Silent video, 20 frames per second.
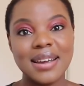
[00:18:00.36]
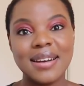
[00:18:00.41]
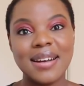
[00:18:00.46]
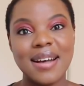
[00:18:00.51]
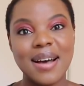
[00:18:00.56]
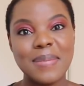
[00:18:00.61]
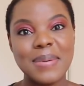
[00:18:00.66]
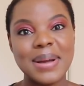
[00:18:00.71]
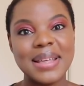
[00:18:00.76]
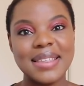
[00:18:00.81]
teared
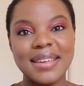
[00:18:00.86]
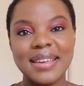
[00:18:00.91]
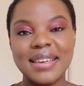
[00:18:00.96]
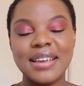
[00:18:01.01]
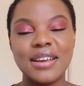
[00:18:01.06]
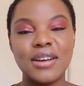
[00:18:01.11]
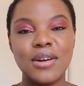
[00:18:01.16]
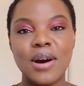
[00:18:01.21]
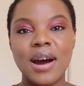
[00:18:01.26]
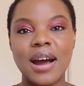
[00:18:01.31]
up. I think
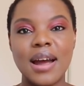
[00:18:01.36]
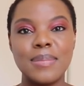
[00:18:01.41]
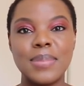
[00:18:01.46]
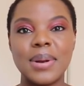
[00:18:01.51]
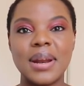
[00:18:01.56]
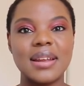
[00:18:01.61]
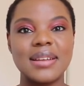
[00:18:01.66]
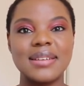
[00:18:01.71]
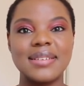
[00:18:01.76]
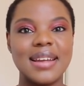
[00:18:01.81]
he cried,
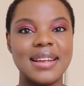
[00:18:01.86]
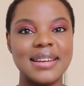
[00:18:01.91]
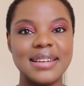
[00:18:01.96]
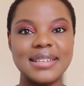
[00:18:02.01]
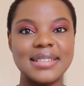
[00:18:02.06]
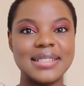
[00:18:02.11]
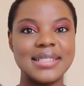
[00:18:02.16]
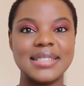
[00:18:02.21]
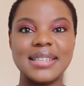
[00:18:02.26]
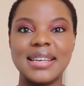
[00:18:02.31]
but I
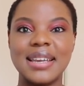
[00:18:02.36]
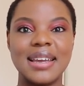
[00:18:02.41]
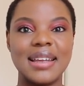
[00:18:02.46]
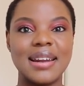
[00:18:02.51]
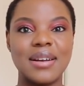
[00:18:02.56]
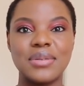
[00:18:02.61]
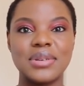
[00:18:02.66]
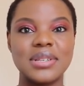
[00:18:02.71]
didn't see it.